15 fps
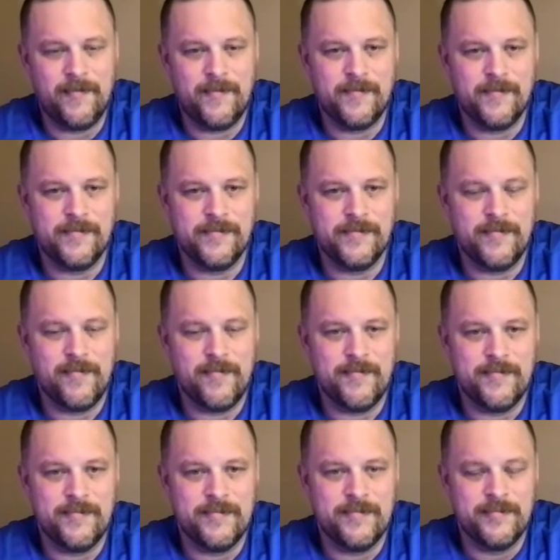
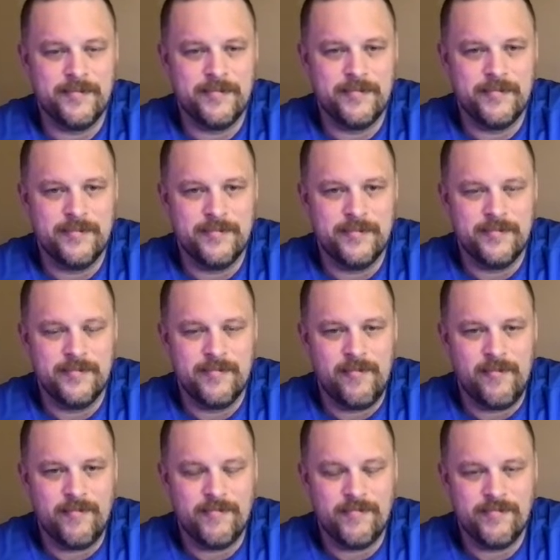
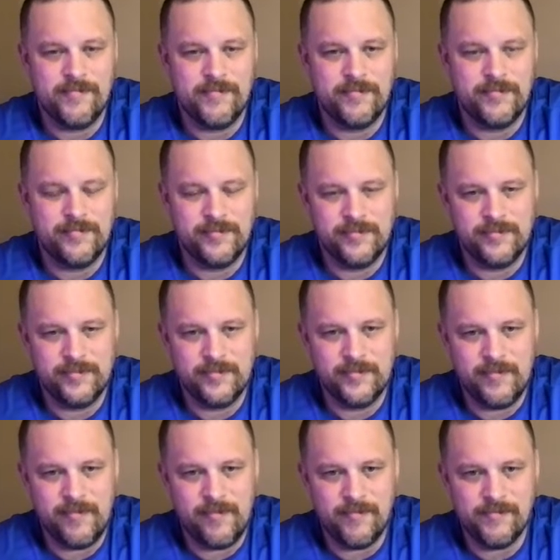
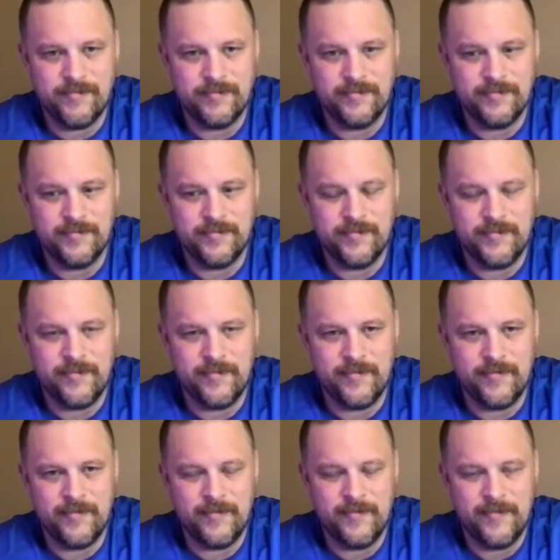
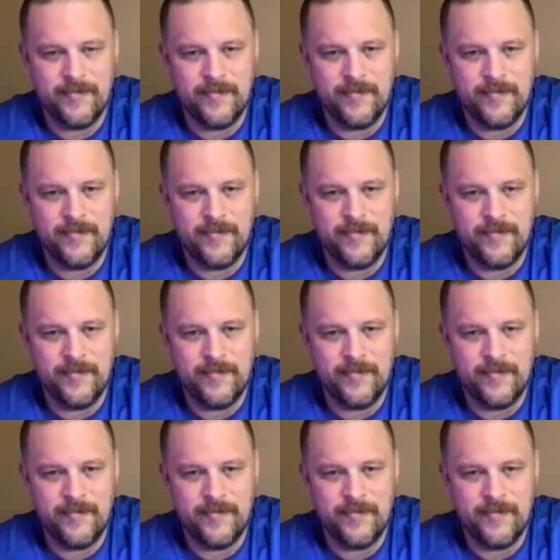No words are spoken by the person on screen.